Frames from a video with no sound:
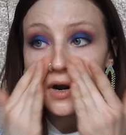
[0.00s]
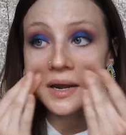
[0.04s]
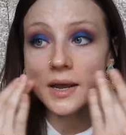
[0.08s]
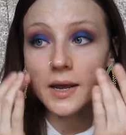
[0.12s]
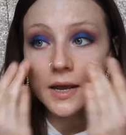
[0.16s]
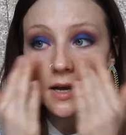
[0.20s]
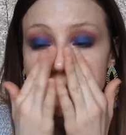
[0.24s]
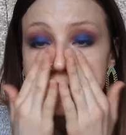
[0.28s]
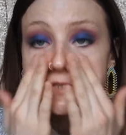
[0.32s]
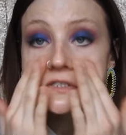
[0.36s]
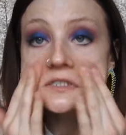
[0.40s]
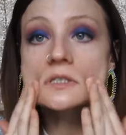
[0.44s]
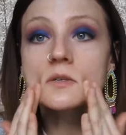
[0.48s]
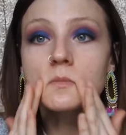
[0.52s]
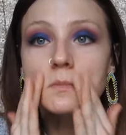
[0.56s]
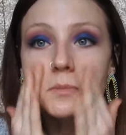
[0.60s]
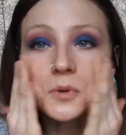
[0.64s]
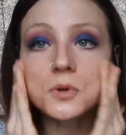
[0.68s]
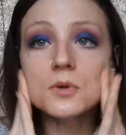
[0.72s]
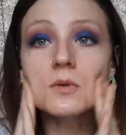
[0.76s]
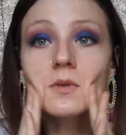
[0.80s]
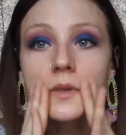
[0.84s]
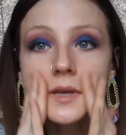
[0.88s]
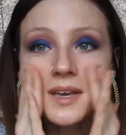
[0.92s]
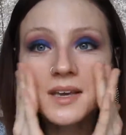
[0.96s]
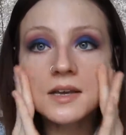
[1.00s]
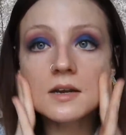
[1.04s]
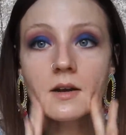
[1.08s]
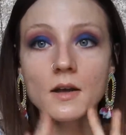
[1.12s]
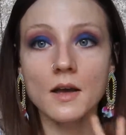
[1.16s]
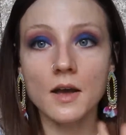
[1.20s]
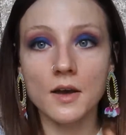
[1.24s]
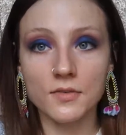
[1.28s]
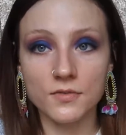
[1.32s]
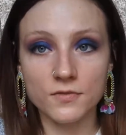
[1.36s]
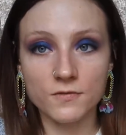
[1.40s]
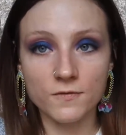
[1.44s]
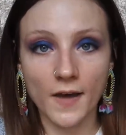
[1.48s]
a smoothing
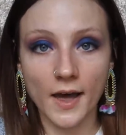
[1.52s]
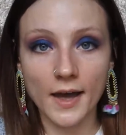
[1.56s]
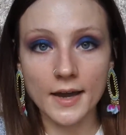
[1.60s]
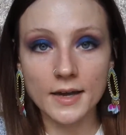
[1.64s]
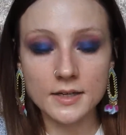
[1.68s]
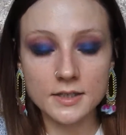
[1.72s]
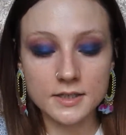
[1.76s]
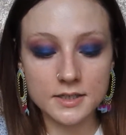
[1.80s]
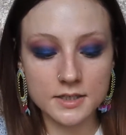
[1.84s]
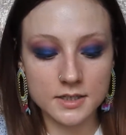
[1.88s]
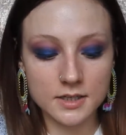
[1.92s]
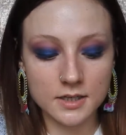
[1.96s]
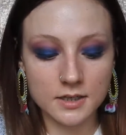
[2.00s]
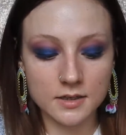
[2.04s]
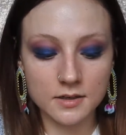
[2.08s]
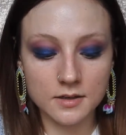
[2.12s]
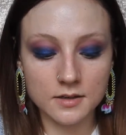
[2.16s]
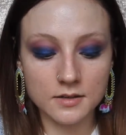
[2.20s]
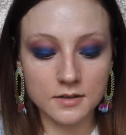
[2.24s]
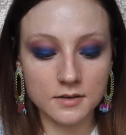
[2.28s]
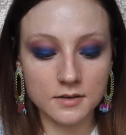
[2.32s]
effect.